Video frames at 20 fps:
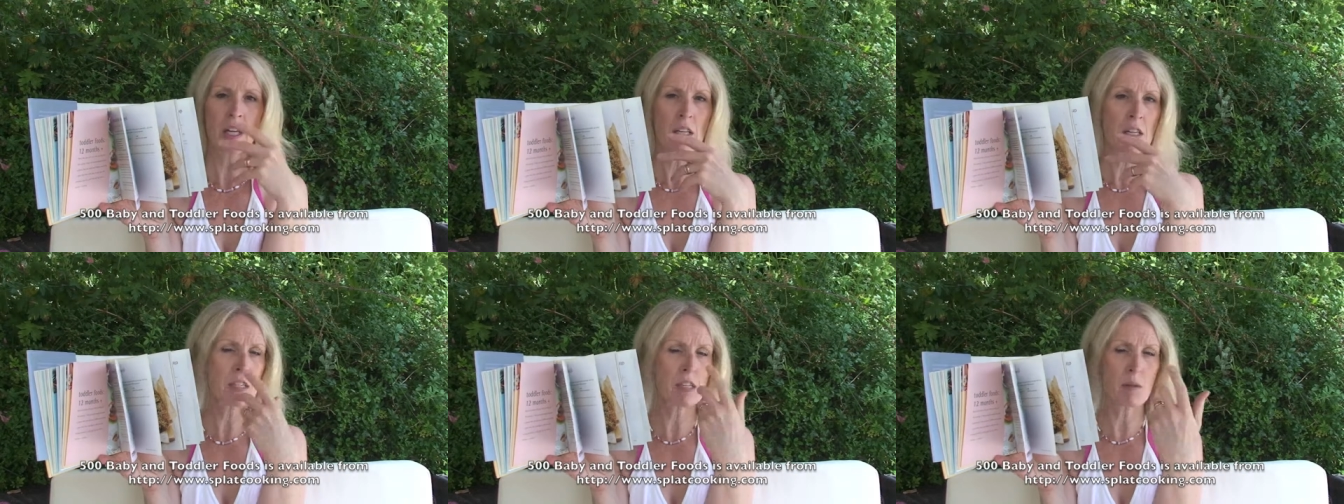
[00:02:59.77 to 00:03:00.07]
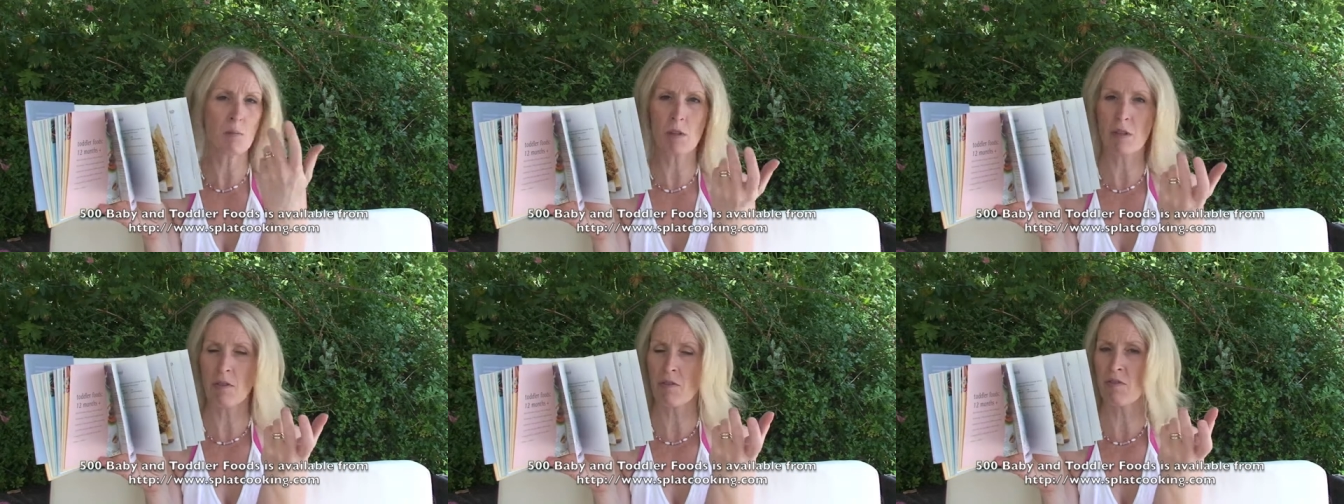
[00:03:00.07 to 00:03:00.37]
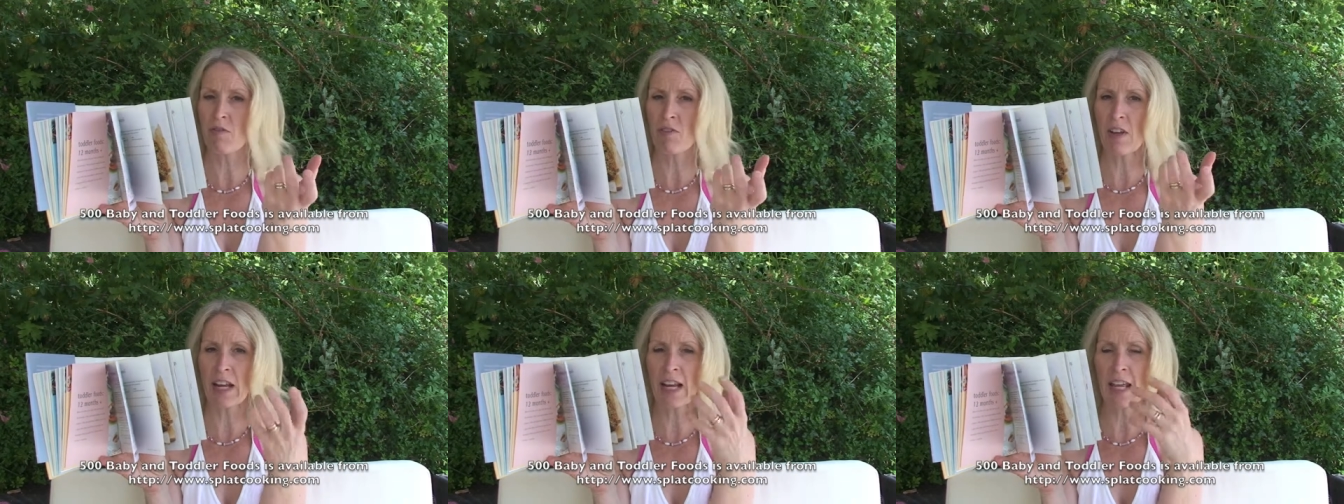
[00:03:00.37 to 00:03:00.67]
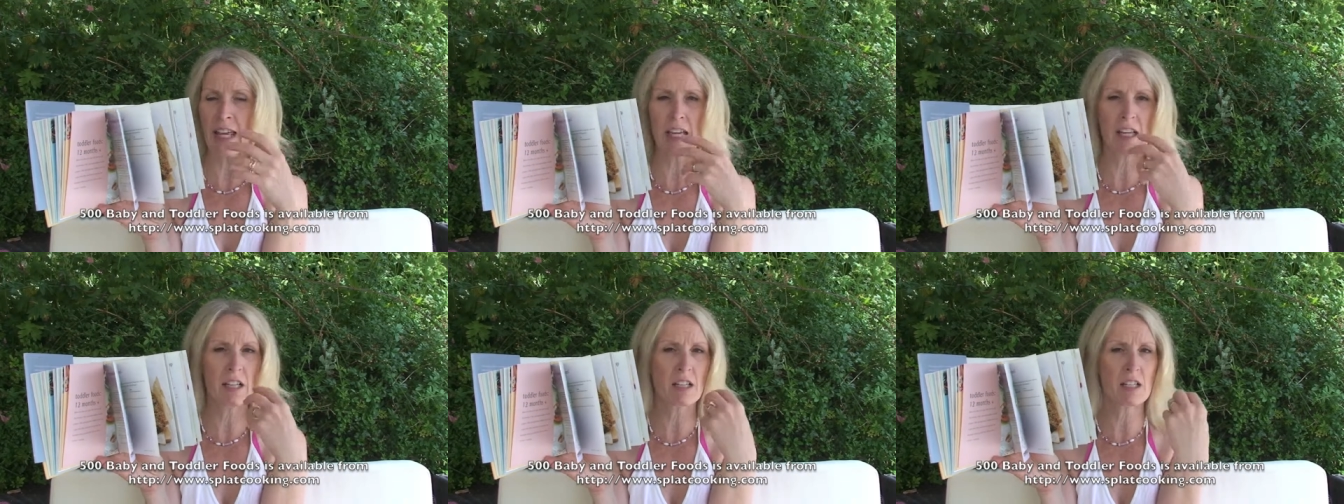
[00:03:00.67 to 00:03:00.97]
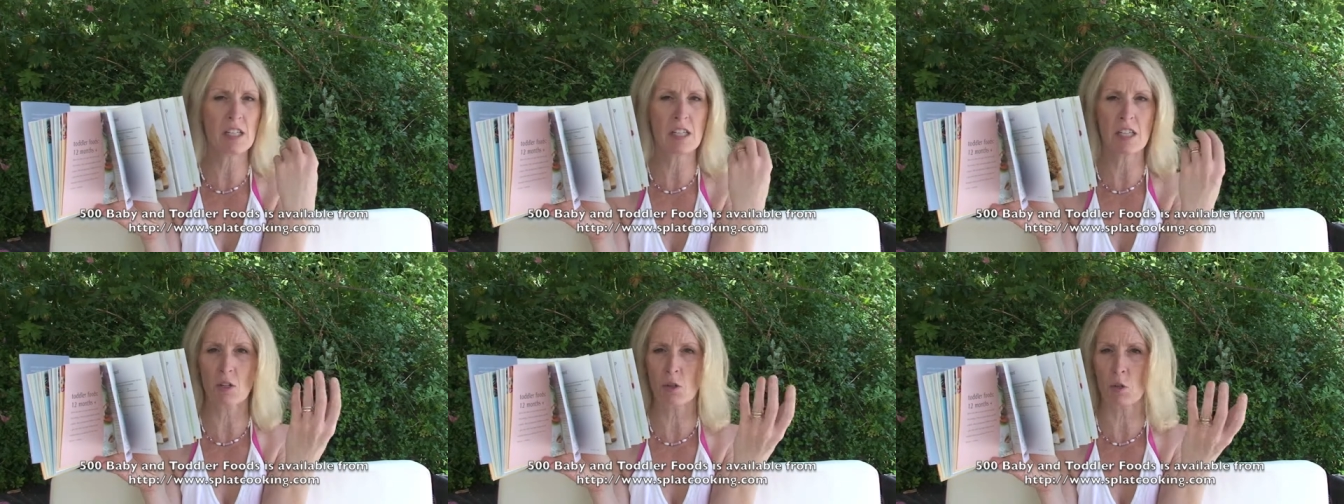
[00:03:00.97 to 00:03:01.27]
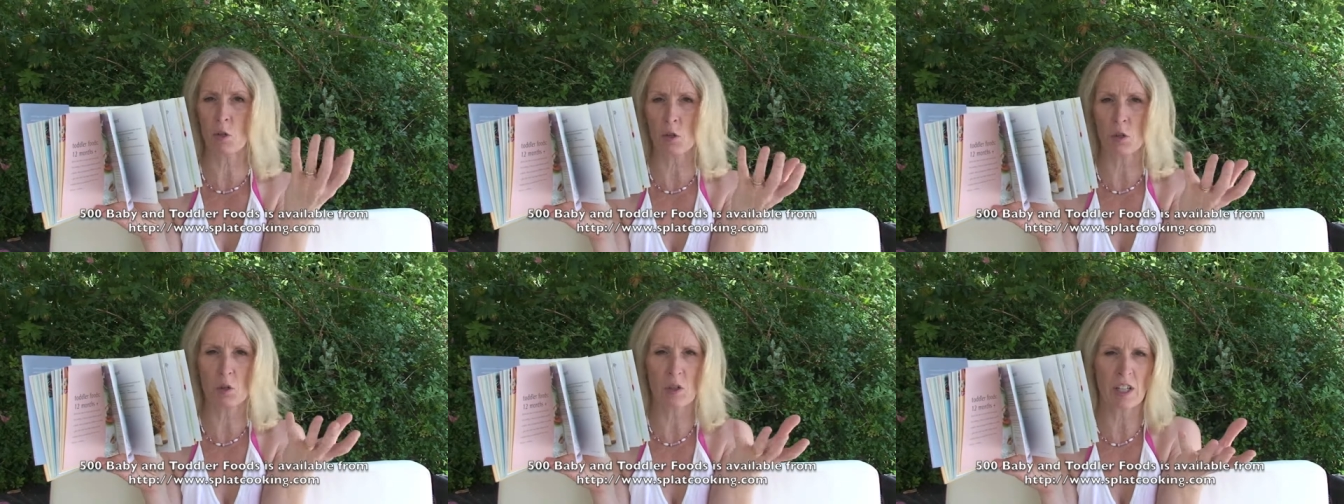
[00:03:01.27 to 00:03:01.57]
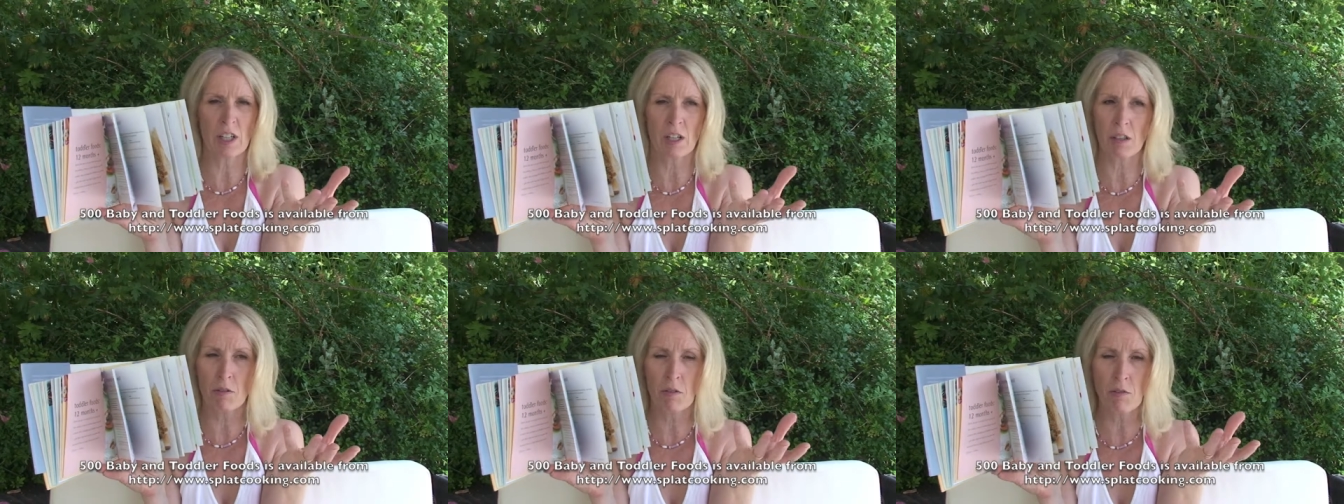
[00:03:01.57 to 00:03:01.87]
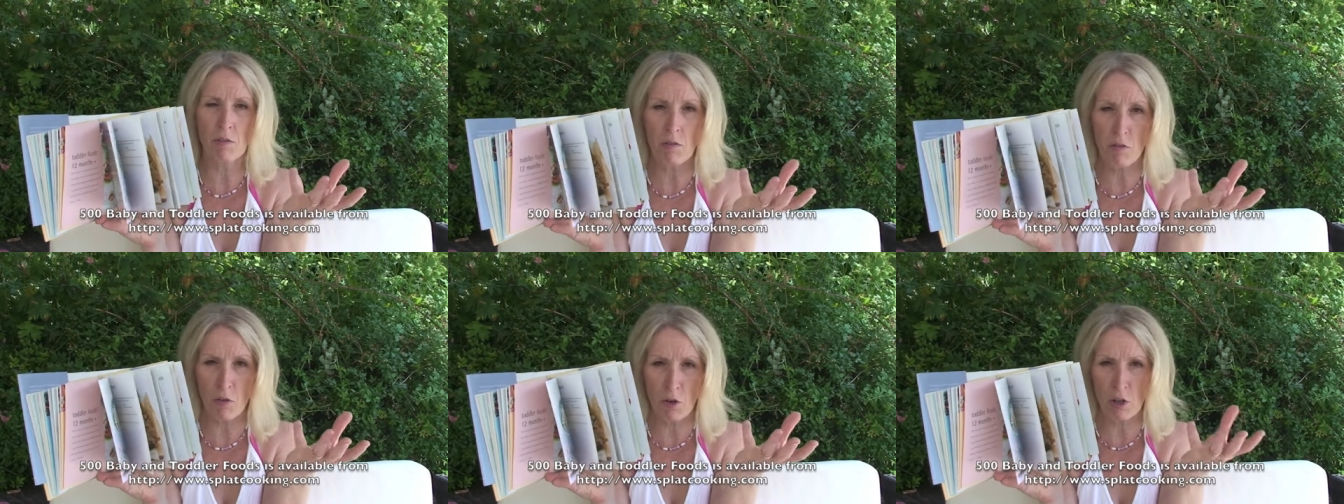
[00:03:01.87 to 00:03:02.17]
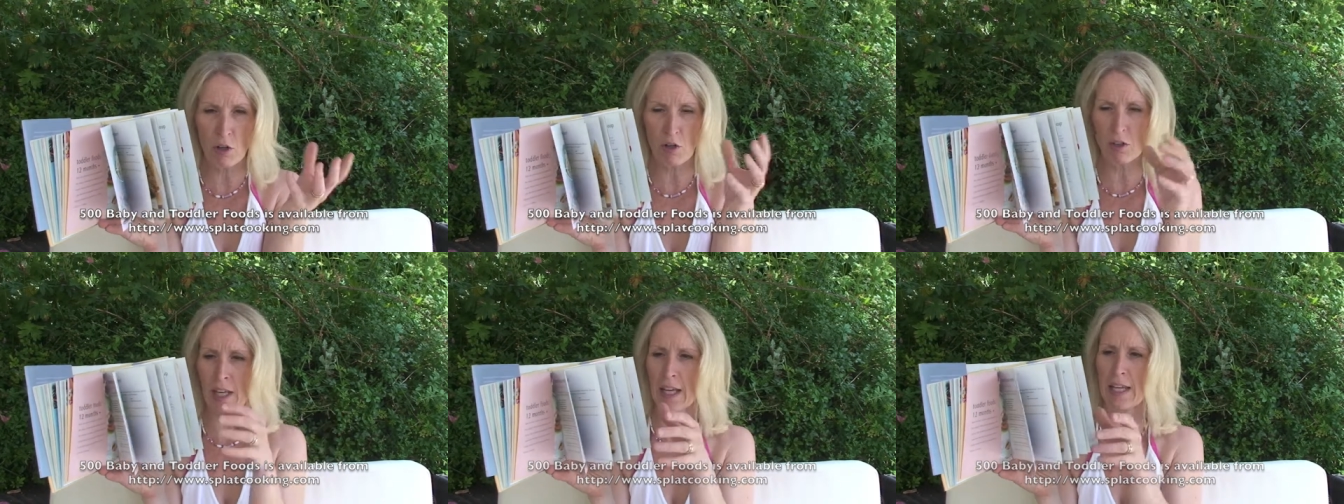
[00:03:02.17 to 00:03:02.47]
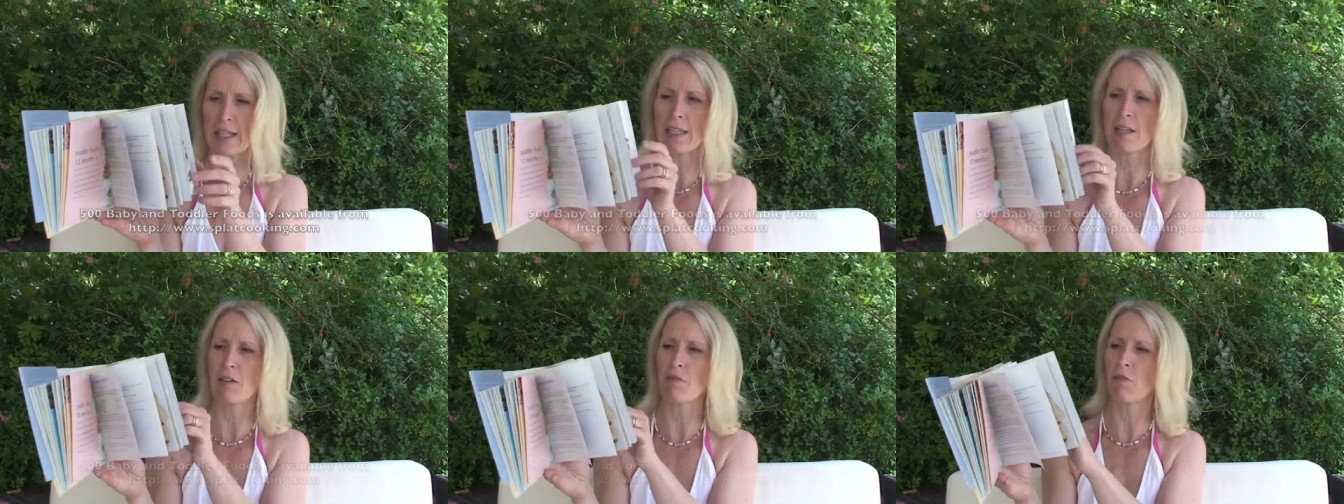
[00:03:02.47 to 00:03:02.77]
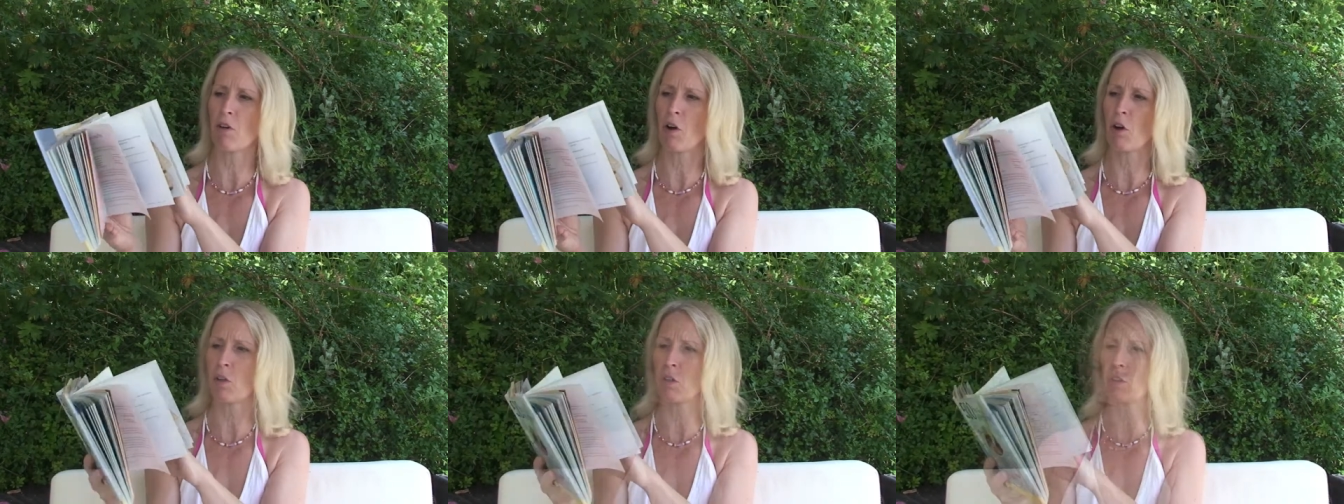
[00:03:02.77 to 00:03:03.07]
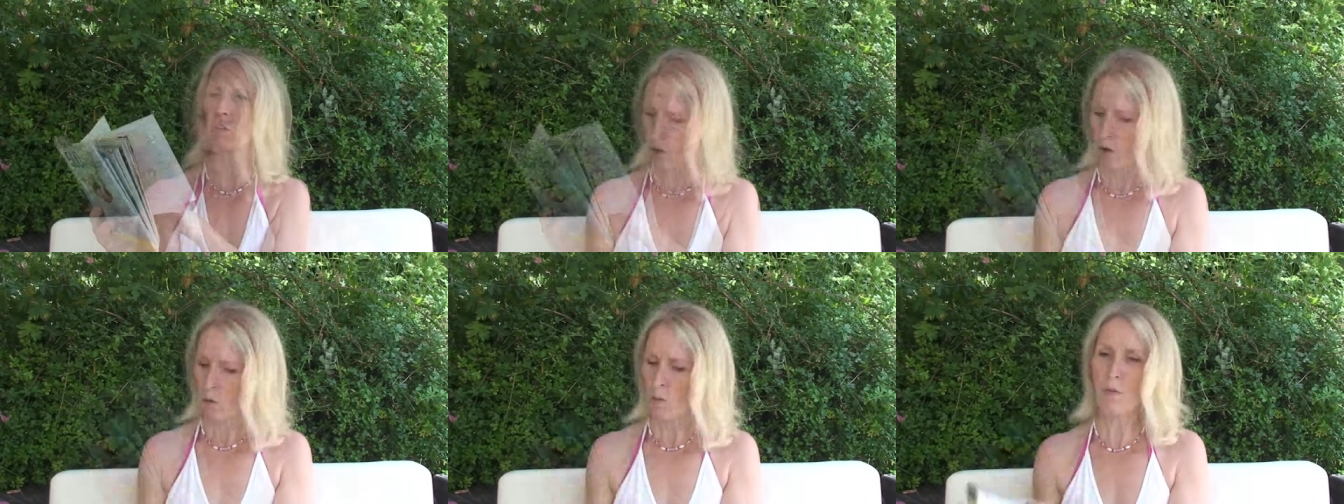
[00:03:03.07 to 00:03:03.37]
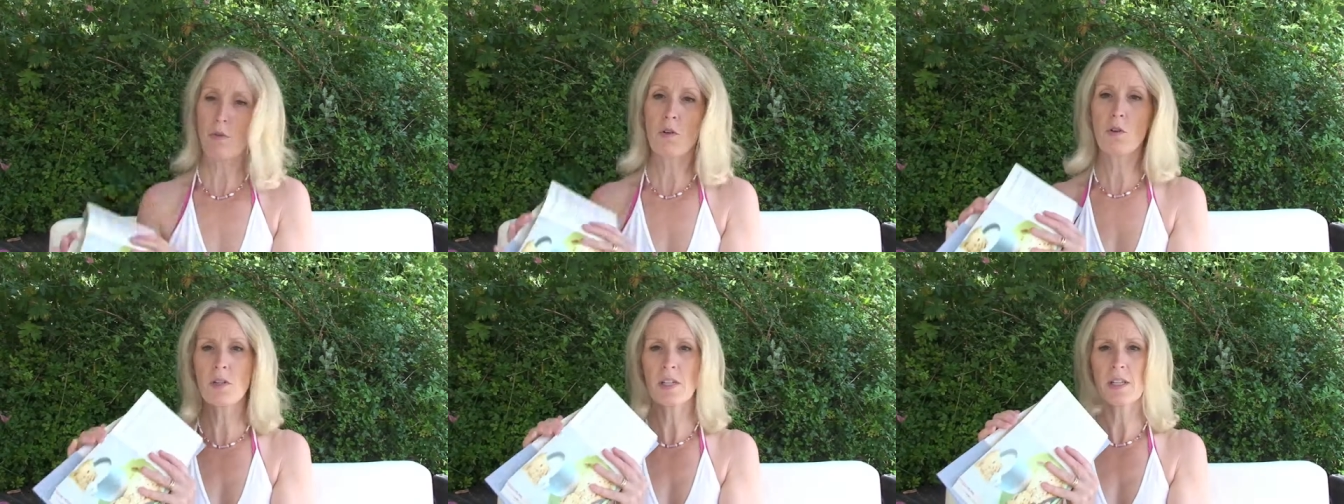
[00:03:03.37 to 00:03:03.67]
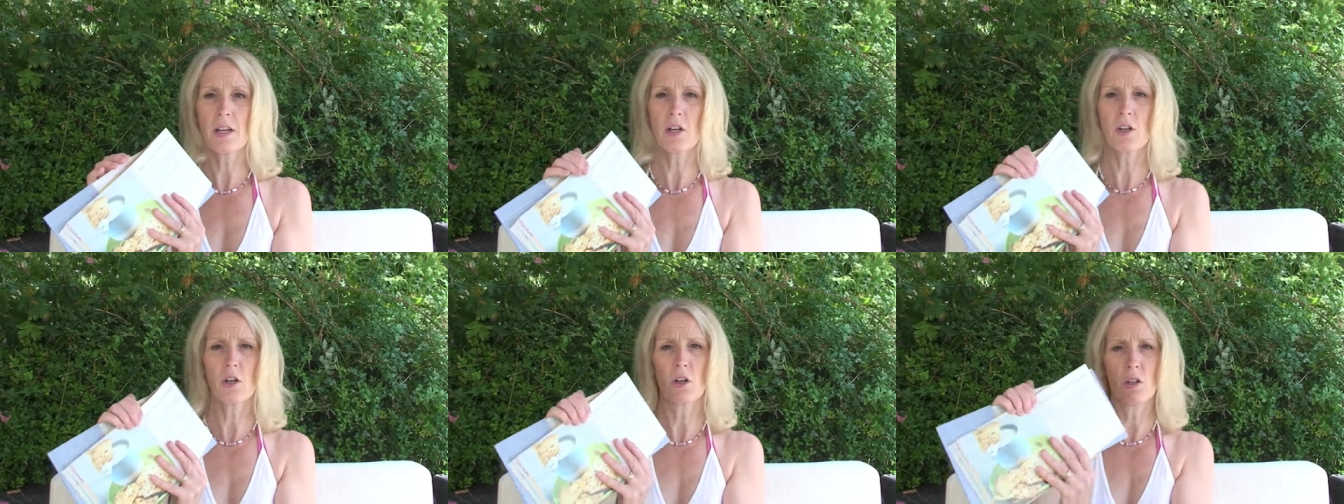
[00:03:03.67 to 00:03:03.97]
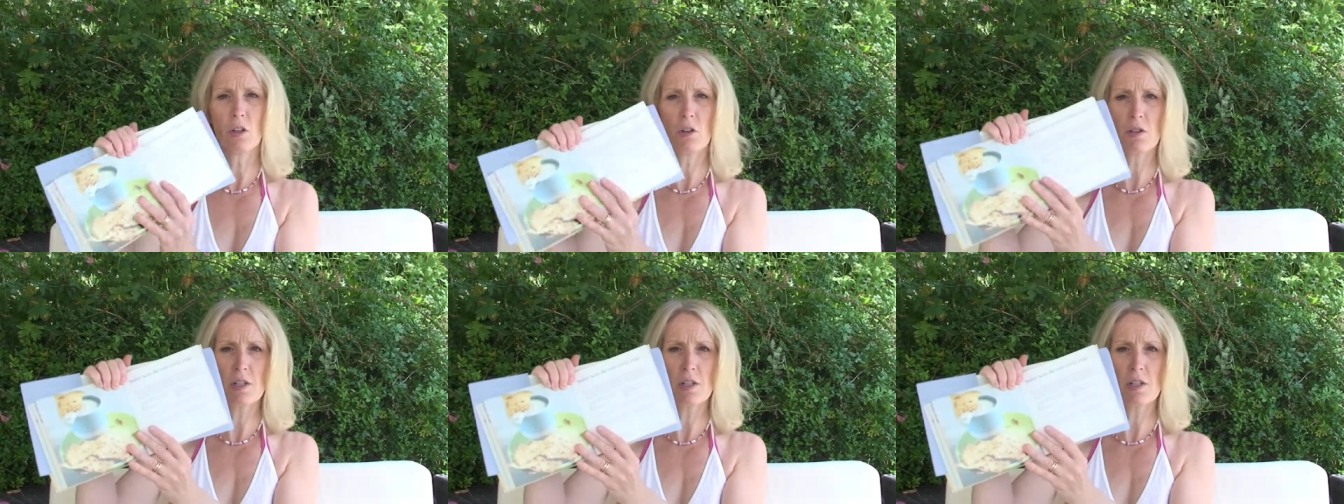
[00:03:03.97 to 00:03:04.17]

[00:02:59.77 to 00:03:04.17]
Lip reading: some of the fillings or the fruit that's involved. We've also got